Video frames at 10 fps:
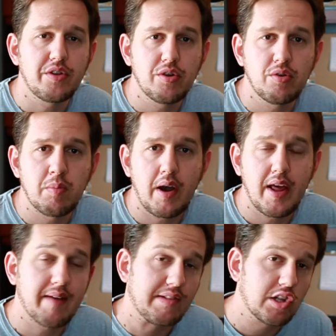that you
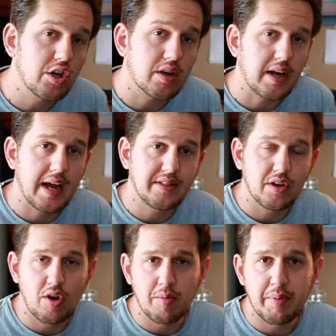might have looked at
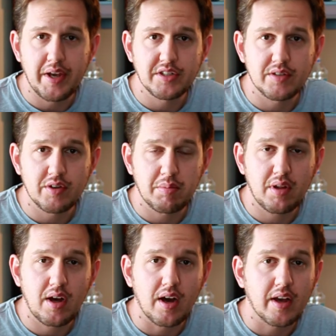the homepage of your
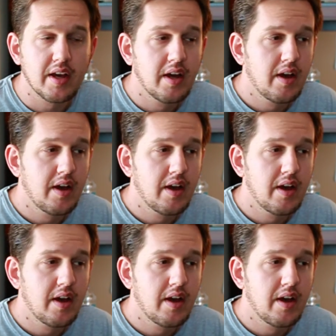blog.